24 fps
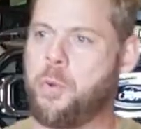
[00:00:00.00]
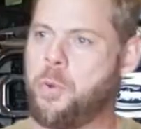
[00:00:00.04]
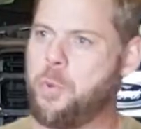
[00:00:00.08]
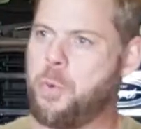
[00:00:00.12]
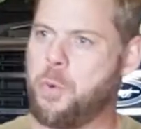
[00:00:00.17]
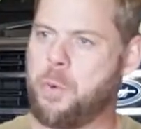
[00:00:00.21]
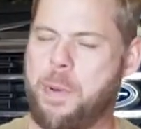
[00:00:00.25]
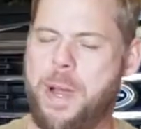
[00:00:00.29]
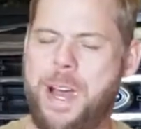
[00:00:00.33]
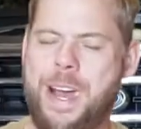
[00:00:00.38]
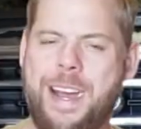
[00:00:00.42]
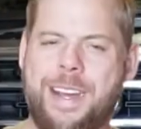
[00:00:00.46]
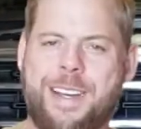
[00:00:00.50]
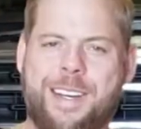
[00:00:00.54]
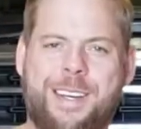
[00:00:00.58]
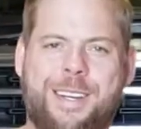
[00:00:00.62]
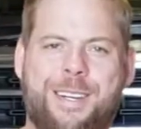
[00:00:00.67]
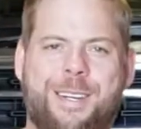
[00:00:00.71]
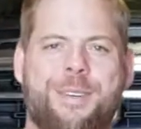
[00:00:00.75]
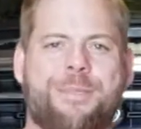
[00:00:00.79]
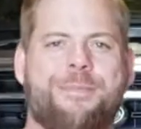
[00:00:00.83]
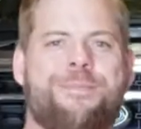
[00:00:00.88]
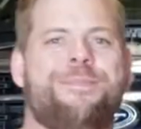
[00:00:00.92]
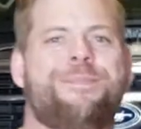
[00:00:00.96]
we're back.
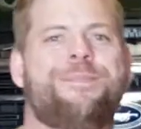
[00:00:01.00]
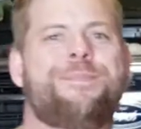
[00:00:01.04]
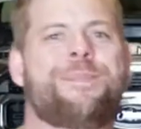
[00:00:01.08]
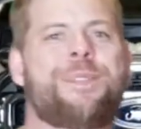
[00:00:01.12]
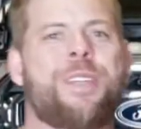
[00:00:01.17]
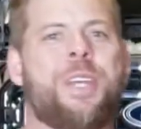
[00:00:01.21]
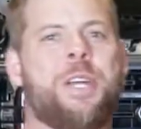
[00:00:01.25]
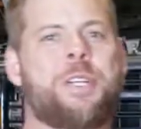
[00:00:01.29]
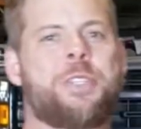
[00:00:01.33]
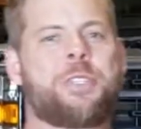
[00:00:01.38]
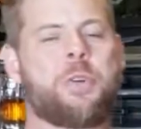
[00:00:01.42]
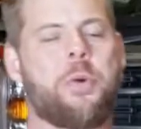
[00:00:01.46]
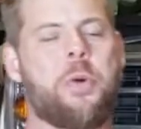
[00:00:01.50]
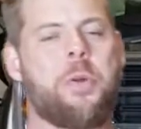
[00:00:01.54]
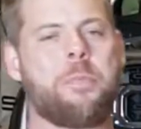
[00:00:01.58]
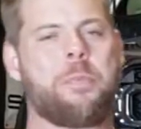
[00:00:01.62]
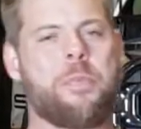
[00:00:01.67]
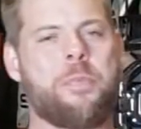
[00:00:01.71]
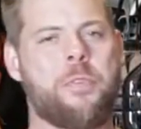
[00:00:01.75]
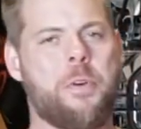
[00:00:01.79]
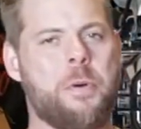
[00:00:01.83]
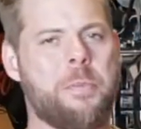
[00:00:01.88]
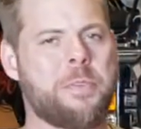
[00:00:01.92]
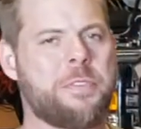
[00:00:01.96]
Jordan
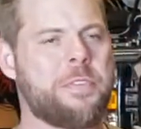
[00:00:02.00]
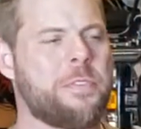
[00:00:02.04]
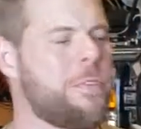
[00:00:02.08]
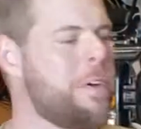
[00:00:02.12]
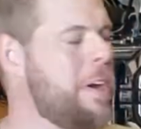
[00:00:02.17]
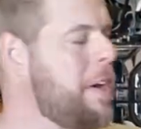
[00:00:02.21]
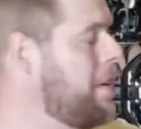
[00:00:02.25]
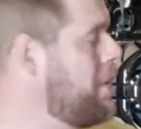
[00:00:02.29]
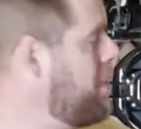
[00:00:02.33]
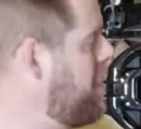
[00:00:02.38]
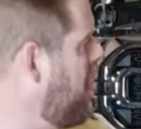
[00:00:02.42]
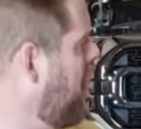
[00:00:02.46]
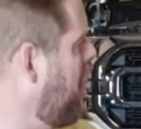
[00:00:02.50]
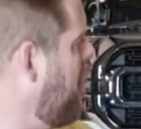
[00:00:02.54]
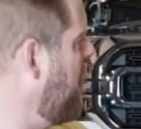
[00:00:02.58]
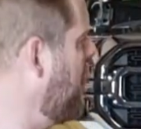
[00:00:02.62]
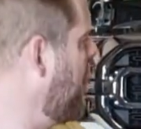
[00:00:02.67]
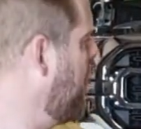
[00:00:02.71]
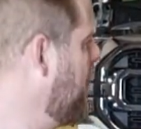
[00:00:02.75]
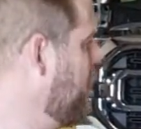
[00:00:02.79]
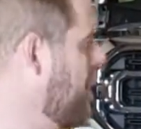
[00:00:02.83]
Performance and Racing,